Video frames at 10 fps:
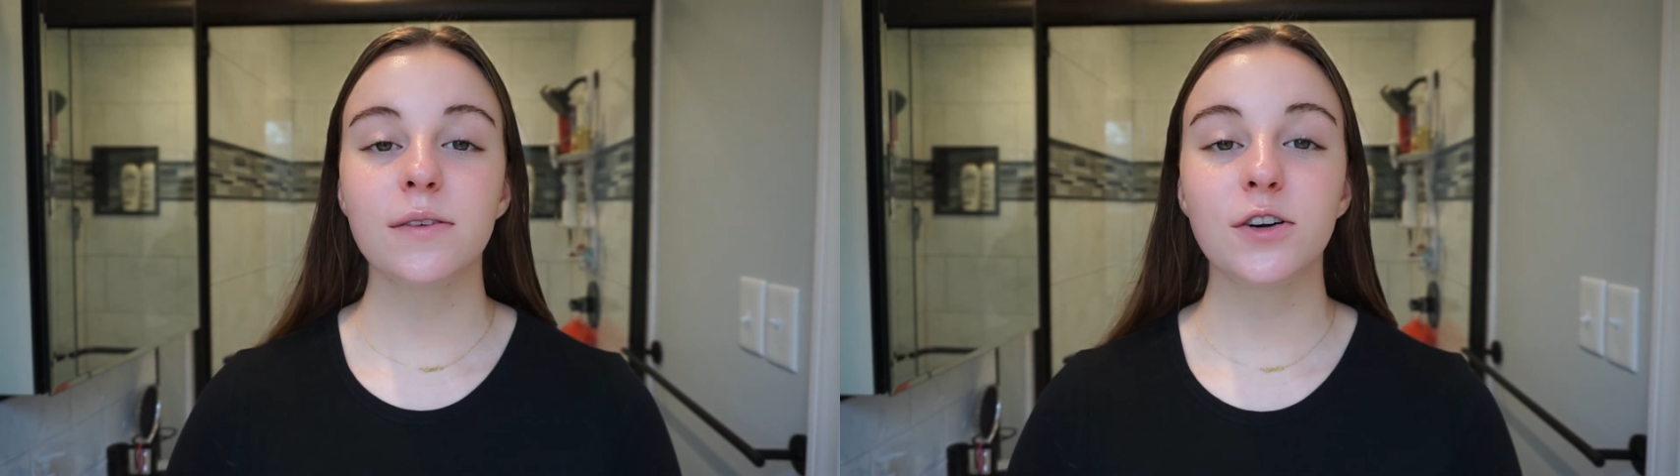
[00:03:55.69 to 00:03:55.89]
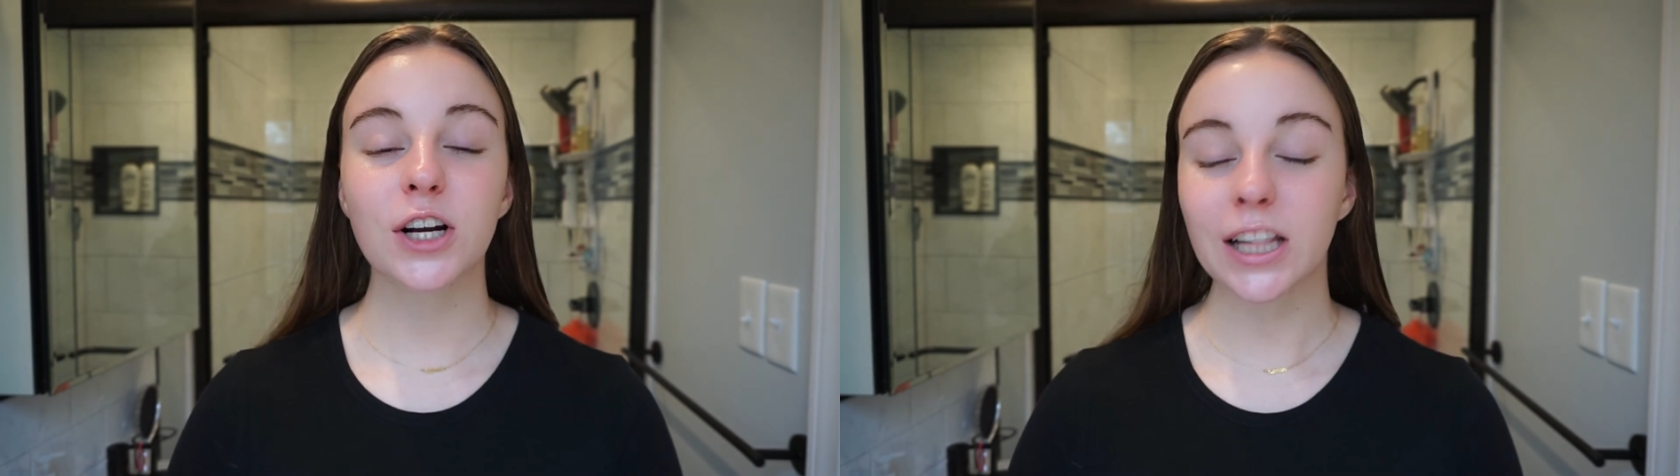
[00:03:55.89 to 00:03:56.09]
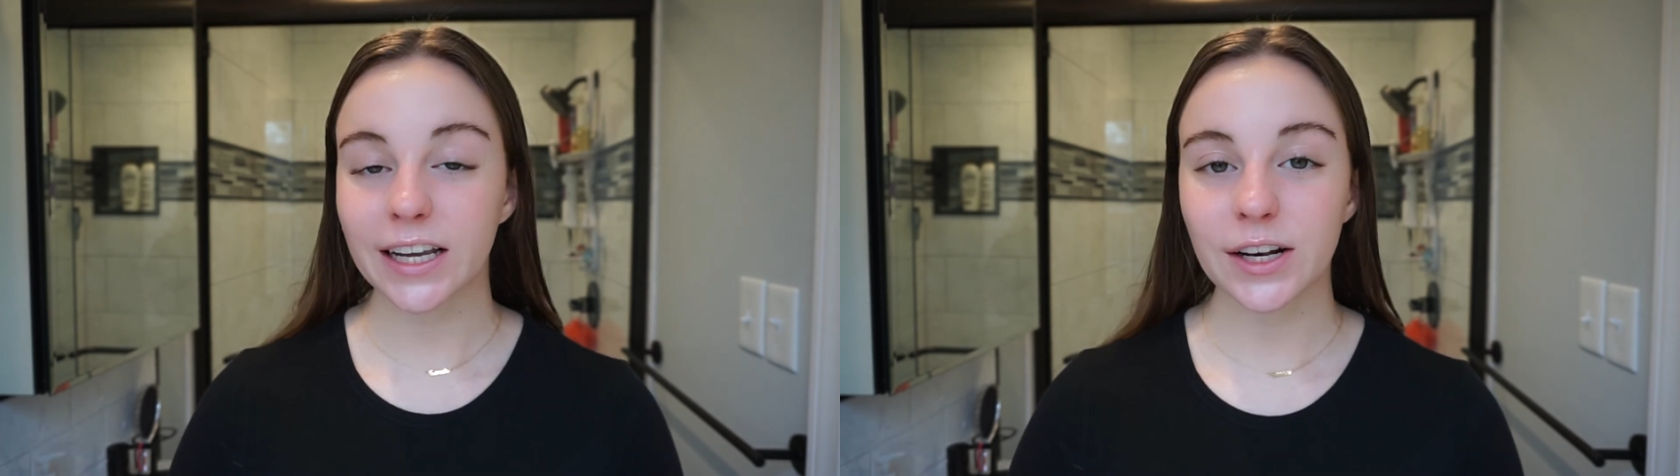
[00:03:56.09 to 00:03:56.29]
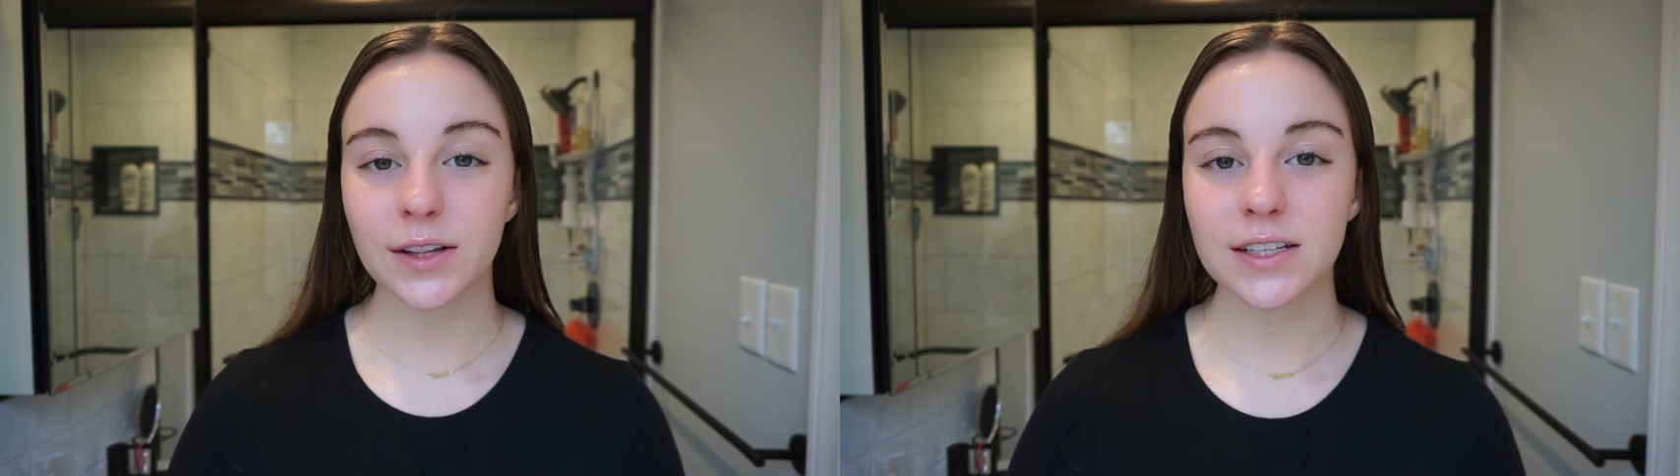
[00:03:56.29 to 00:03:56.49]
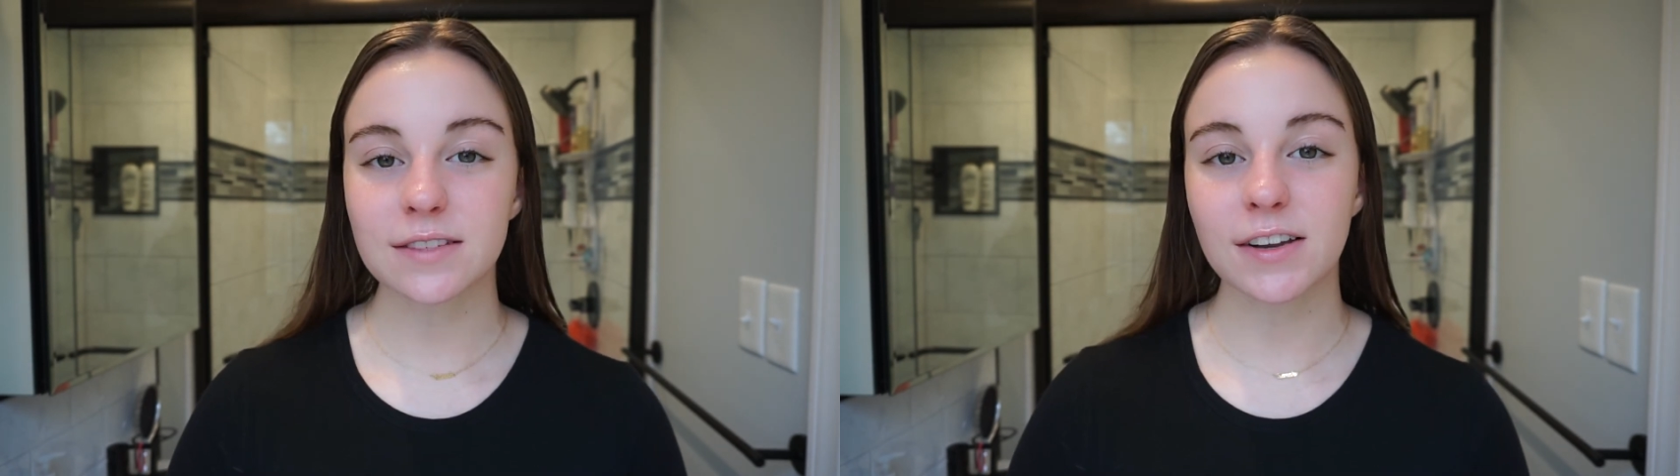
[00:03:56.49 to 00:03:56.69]
for clicking
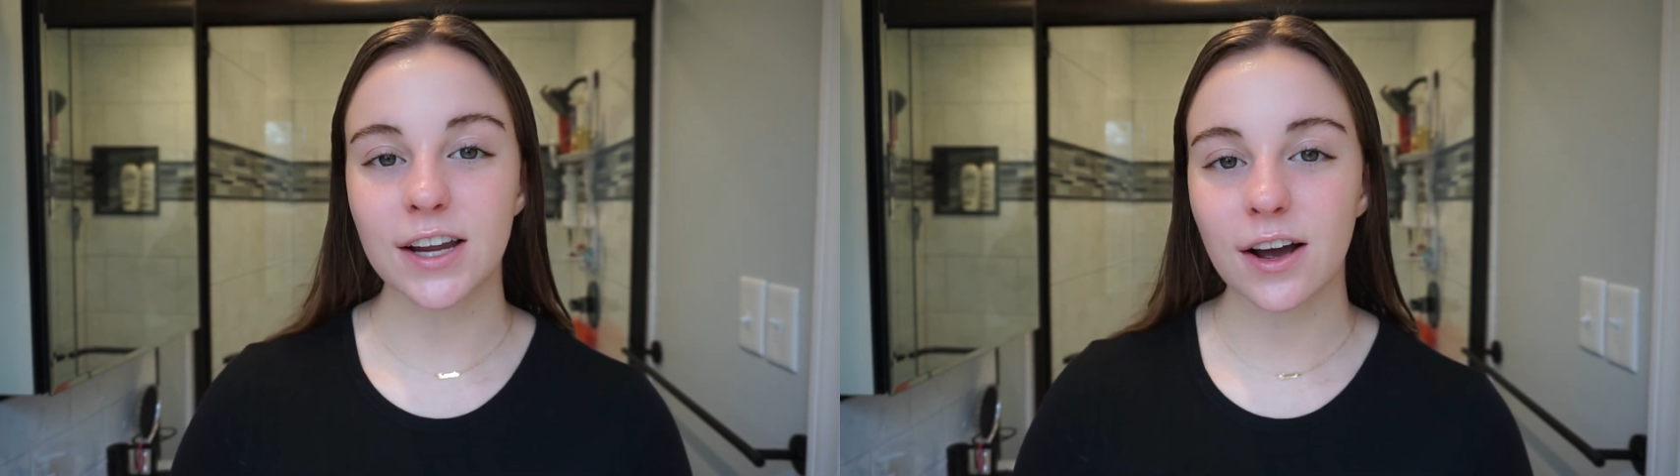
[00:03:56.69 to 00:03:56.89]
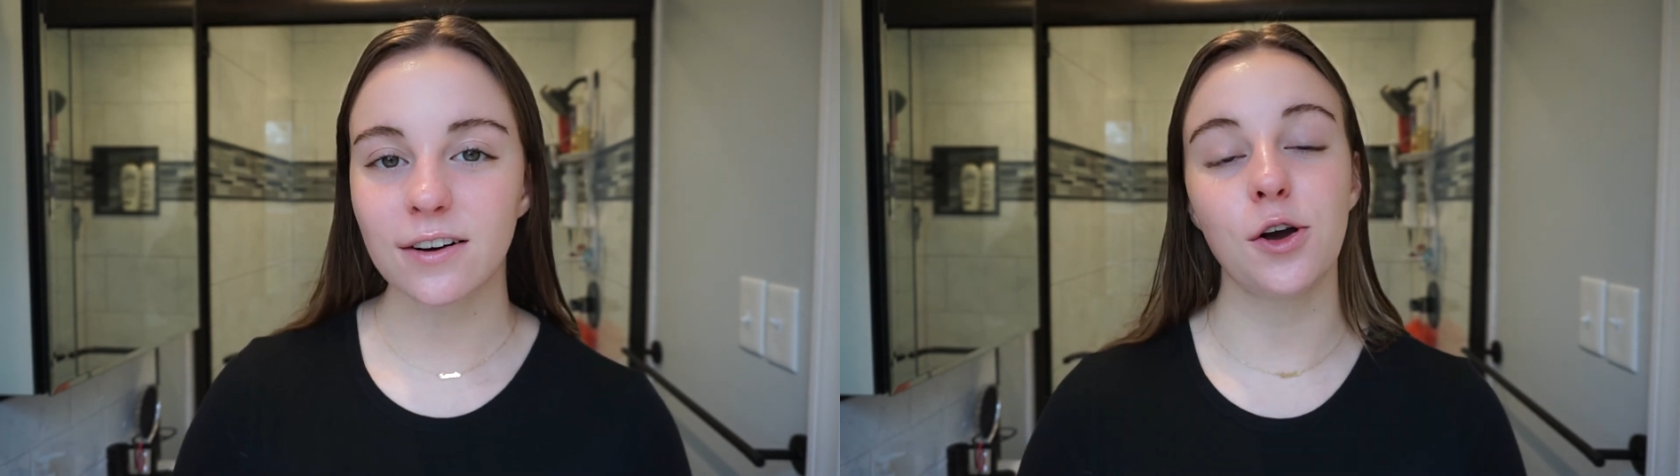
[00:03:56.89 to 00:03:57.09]
on this video.